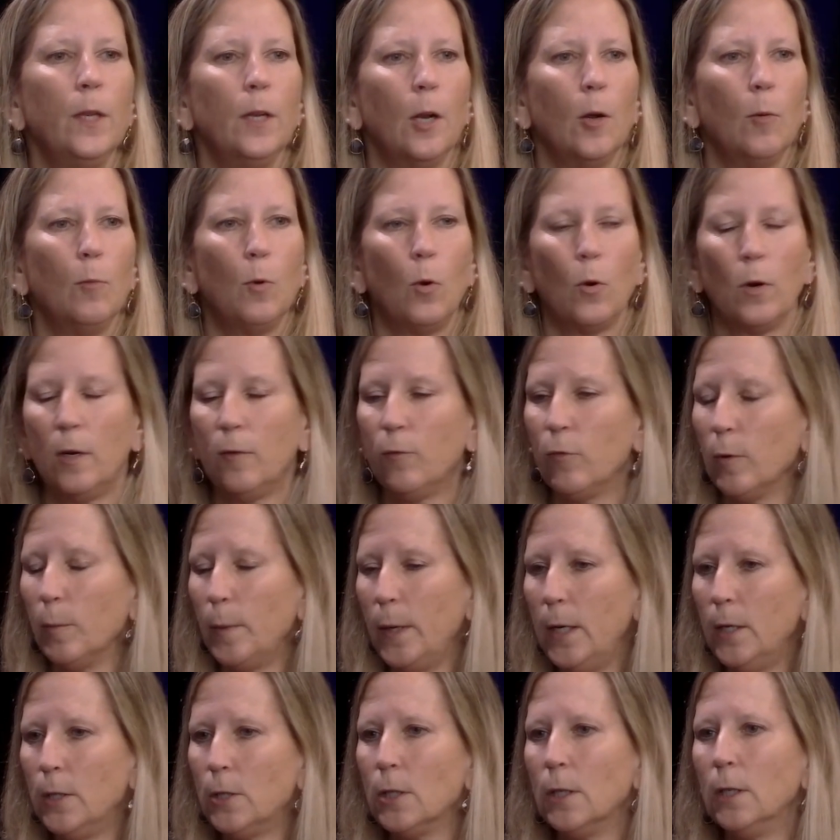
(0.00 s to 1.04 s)
more
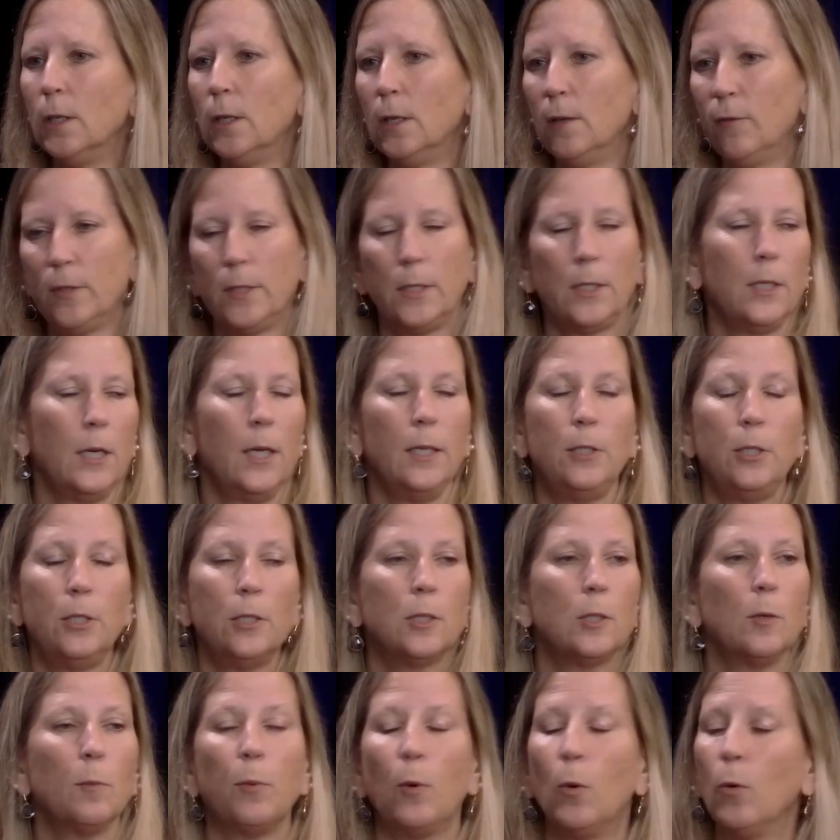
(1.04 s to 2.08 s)
information and
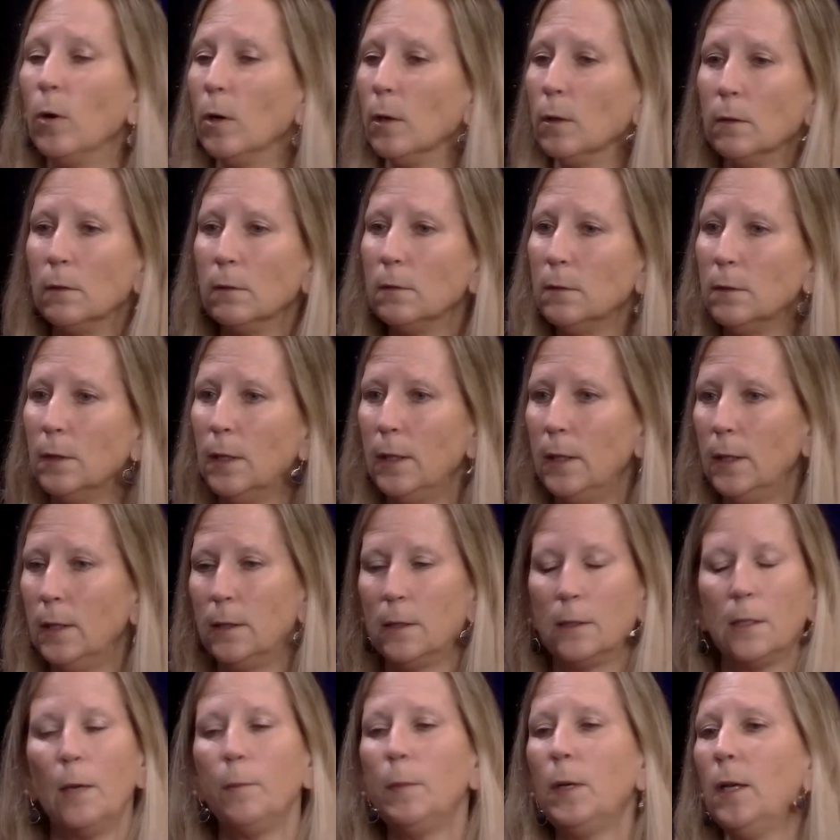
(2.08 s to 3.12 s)
just support.
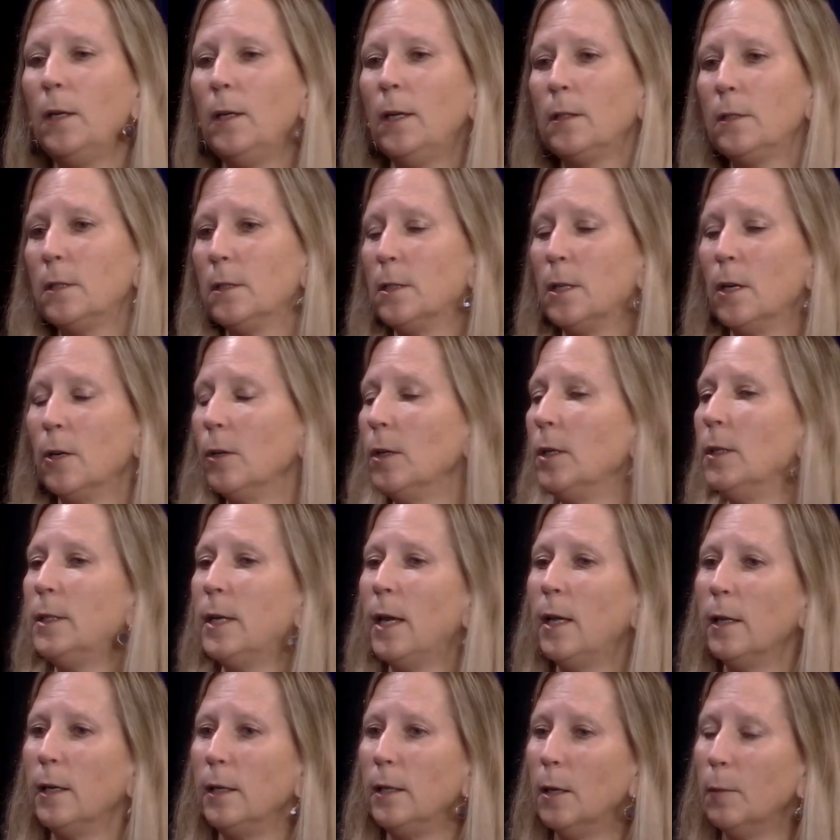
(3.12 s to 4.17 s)
I'm not necessarily
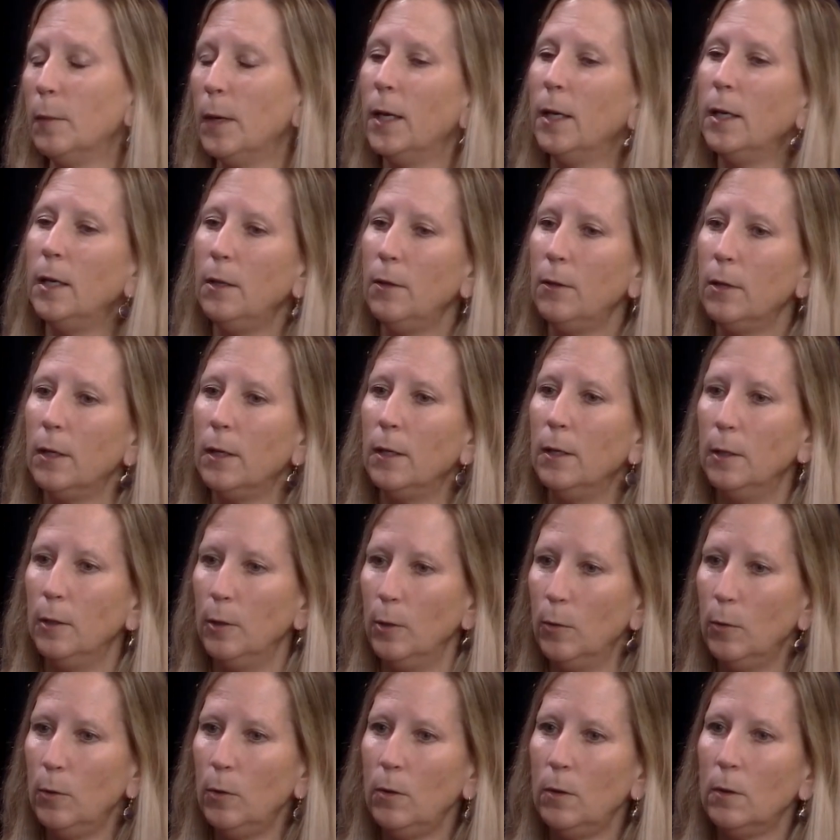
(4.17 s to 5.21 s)
telling them anything
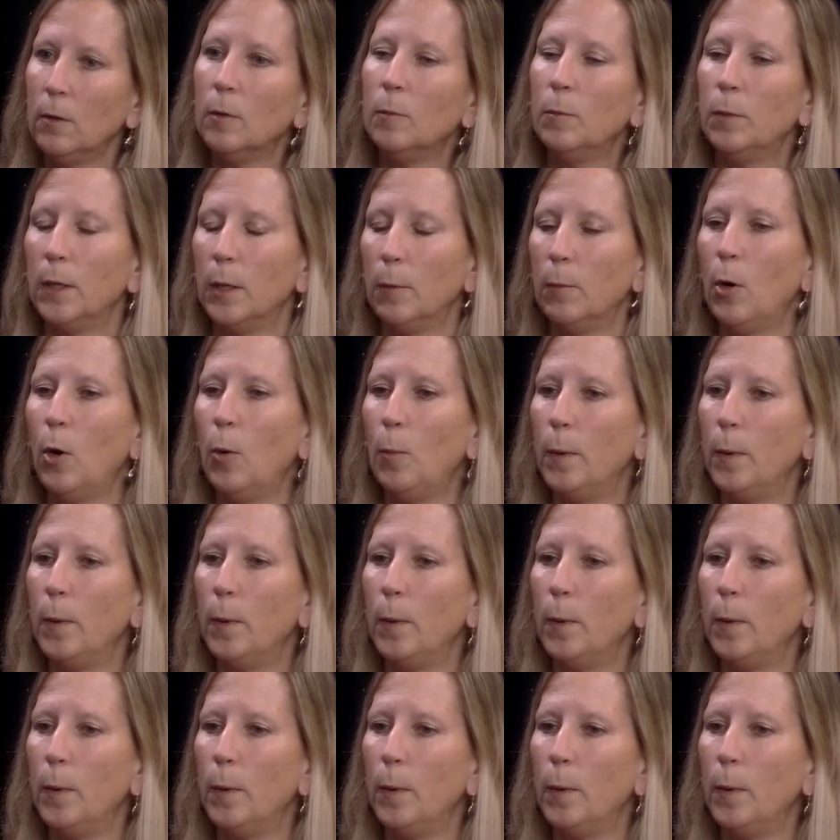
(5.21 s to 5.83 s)
new, but I'm